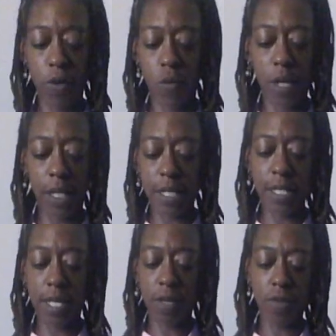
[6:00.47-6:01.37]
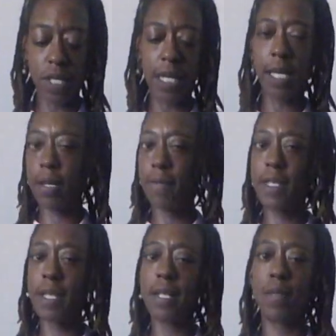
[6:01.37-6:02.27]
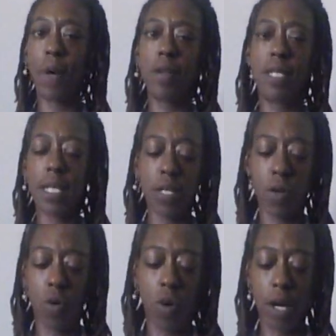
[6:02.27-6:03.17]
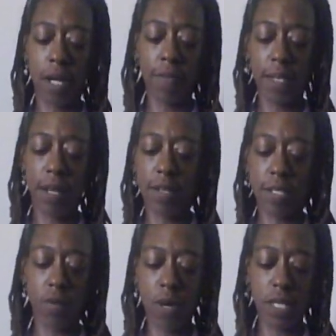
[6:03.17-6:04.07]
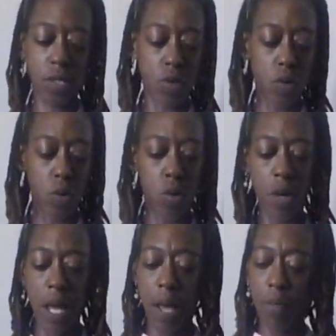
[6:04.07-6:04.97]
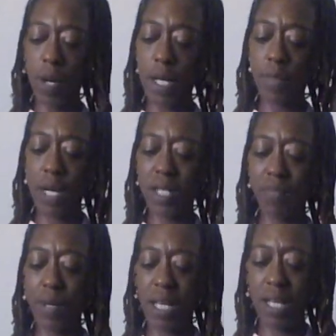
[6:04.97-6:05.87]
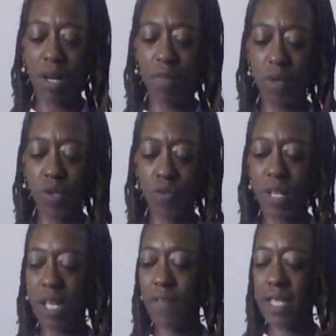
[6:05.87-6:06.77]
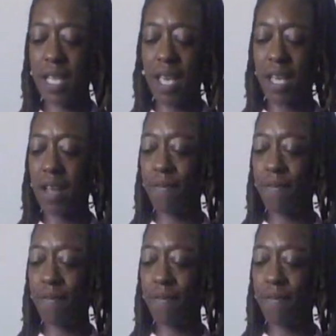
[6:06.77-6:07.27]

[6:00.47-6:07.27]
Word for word: want to continue to give to this person or if there's going to pretty much be a mutual give and take.